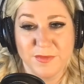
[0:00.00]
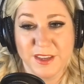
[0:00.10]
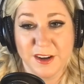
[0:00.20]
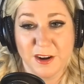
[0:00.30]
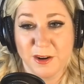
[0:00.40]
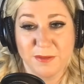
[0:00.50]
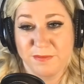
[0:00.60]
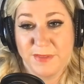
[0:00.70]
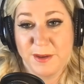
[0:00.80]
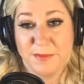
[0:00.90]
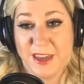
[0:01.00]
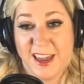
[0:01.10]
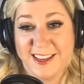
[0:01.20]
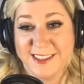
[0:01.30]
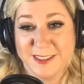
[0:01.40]
get our
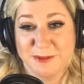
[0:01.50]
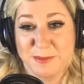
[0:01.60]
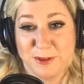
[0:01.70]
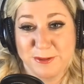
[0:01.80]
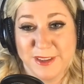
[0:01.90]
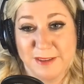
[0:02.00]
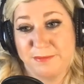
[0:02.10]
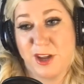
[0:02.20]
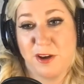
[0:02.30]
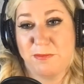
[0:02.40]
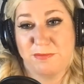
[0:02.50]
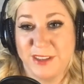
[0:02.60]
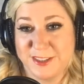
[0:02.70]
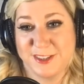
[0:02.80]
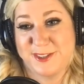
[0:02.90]
MBAs, and we both were like, nope,
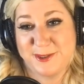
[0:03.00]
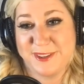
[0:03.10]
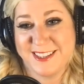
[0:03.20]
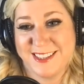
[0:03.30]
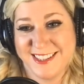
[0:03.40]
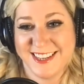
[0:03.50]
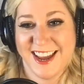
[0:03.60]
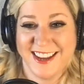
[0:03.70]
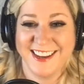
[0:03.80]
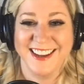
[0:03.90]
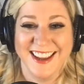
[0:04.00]
let's just do this instead.